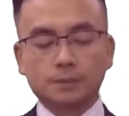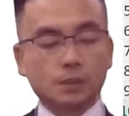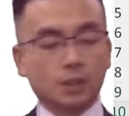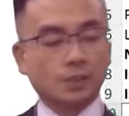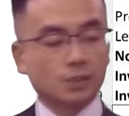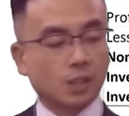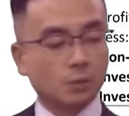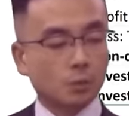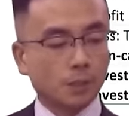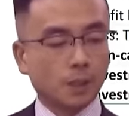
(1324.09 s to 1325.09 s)
Okay, so that
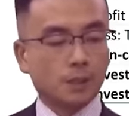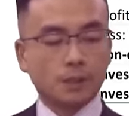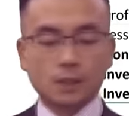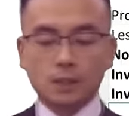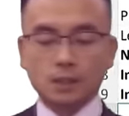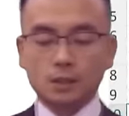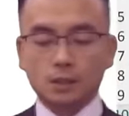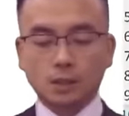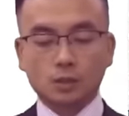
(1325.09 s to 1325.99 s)
would be the